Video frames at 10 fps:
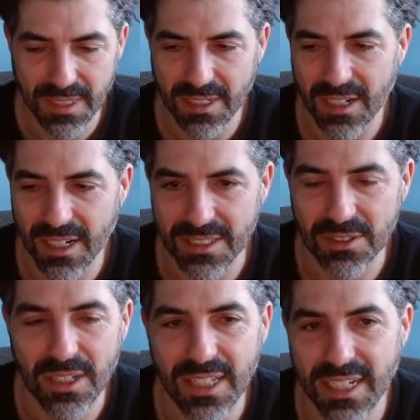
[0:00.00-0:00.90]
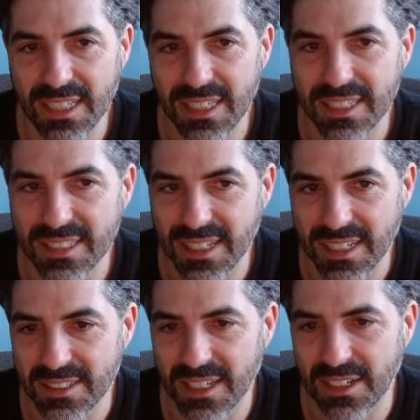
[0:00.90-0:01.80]
All right, so I like the
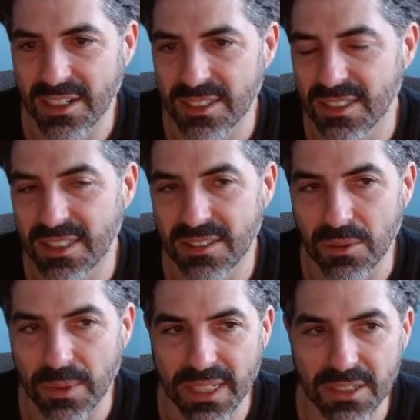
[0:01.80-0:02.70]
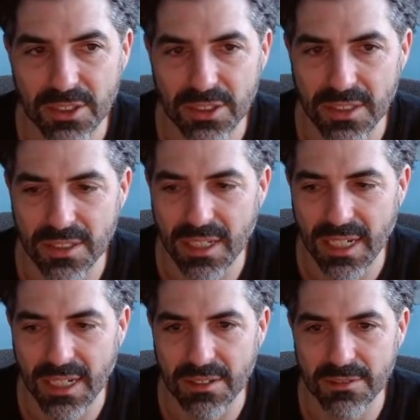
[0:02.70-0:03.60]
SAS slider. I just think the Wink should
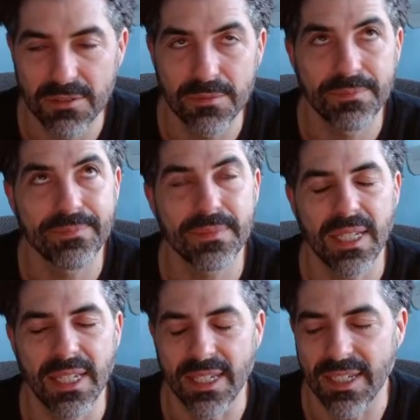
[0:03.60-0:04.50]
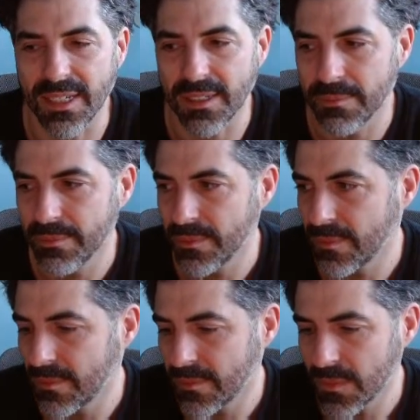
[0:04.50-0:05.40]
have a
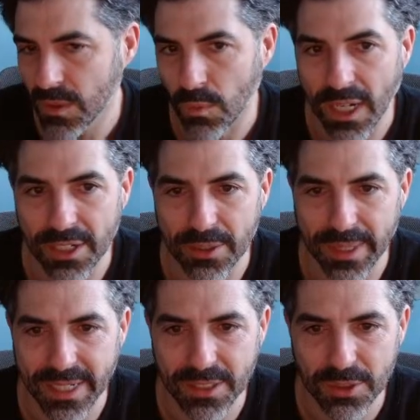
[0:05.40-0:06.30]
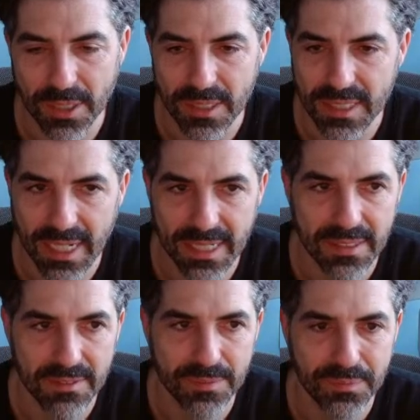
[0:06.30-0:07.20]
wider range where it's
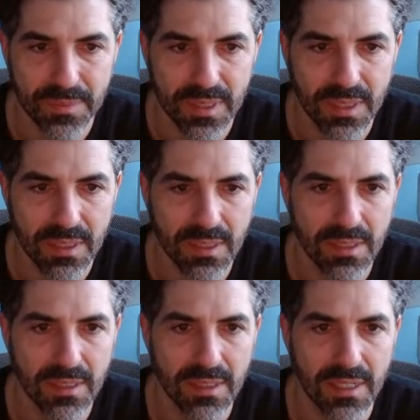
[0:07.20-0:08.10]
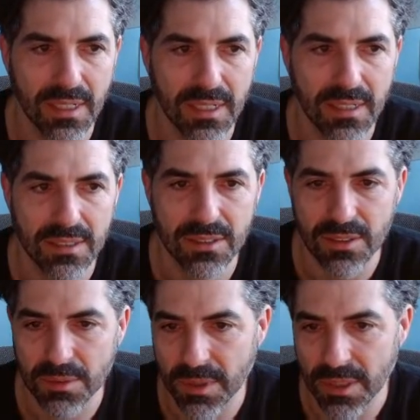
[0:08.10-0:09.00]
active. So
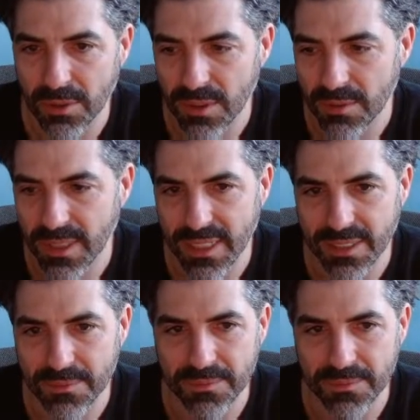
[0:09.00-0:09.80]
it's pretty cool right now.